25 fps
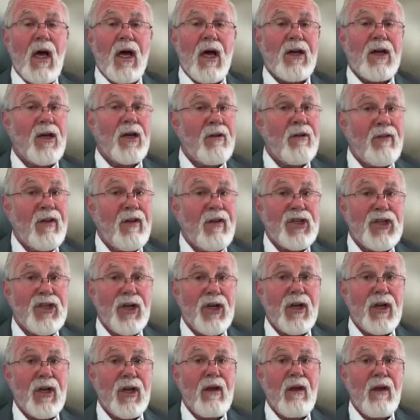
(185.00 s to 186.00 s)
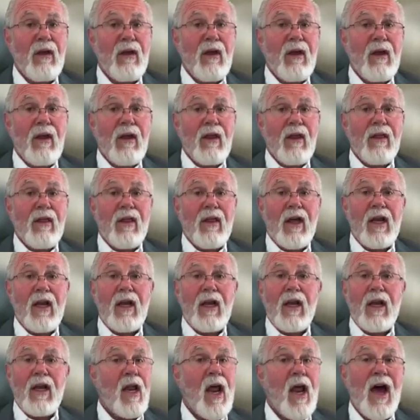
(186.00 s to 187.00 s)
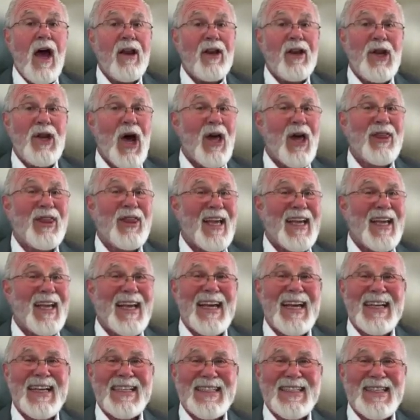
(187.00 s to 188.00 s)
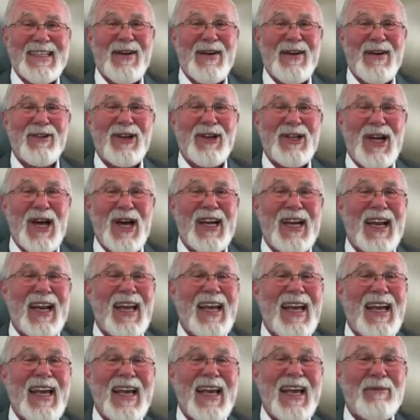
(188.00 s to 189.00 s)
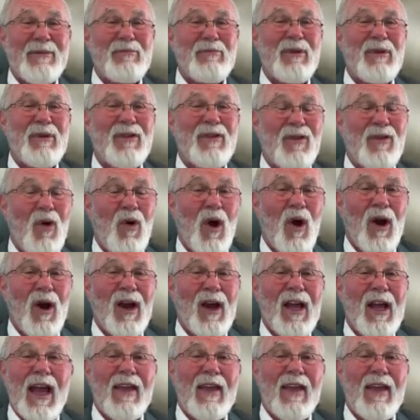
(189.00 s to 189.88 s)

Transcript: conviction that nothing has ever done it before.